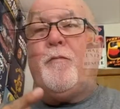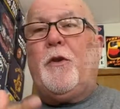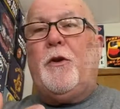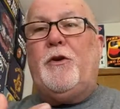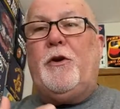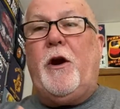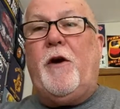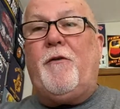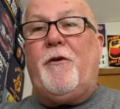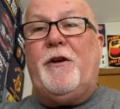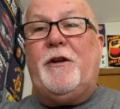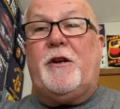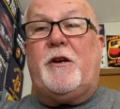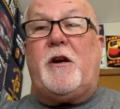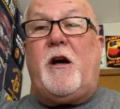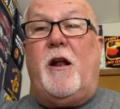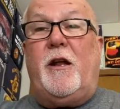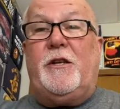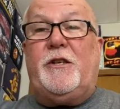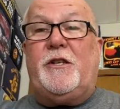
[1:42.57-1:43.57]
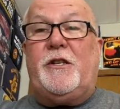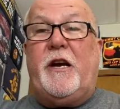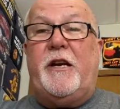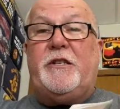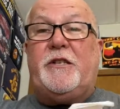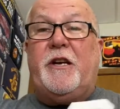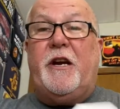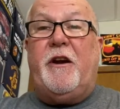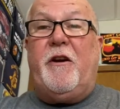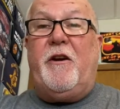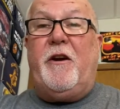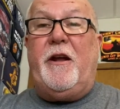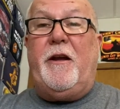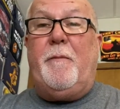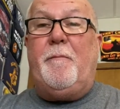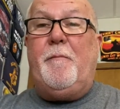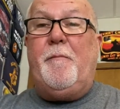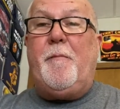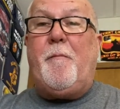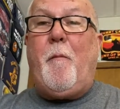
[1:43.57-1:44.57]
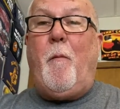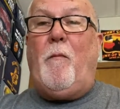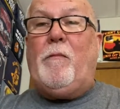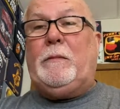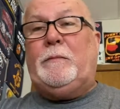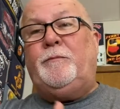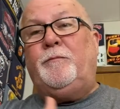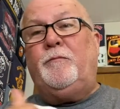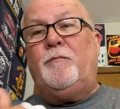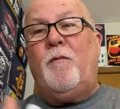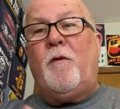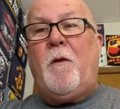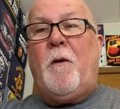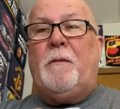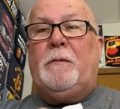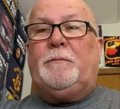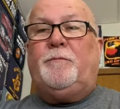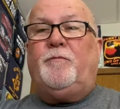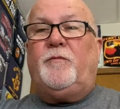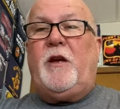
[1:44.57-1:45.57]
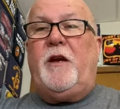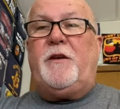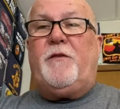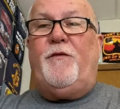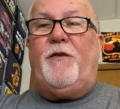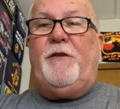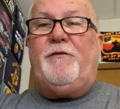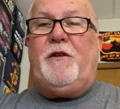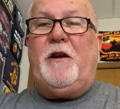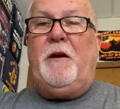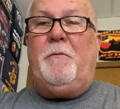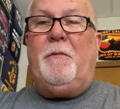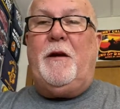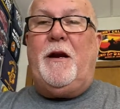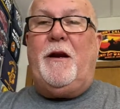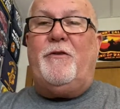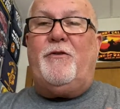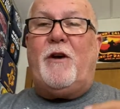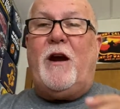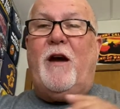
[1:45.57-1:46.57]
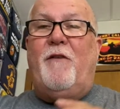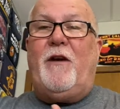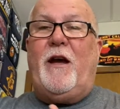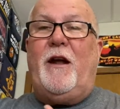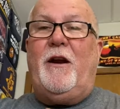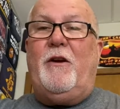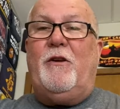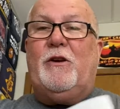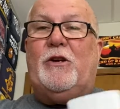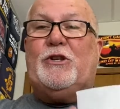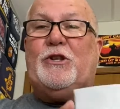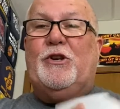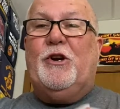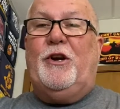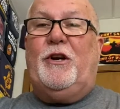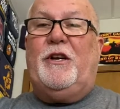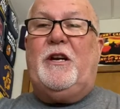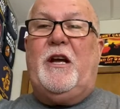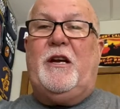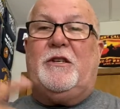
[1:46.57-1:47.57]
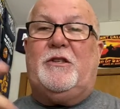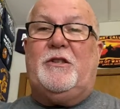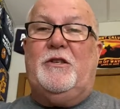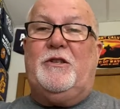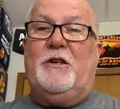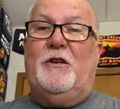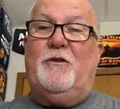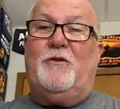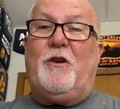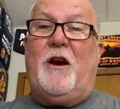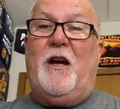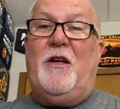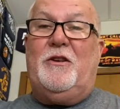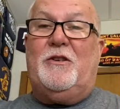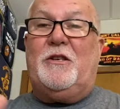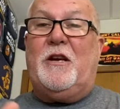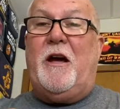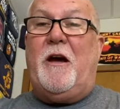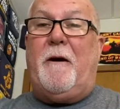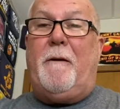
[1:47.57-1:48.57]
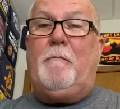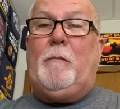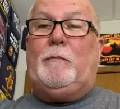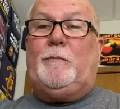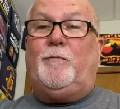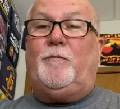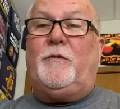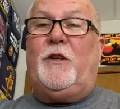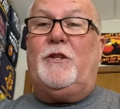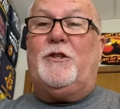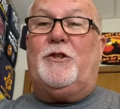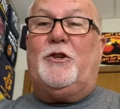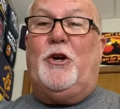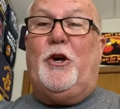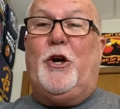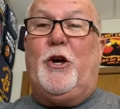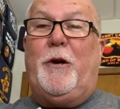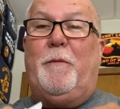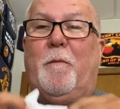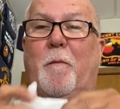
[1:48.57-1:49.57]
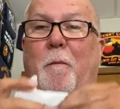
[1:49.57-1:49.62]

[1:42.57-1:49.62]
You ever in the College Station area? Take a 15-minute drive out here to Snook, Texas and try this out. It's good.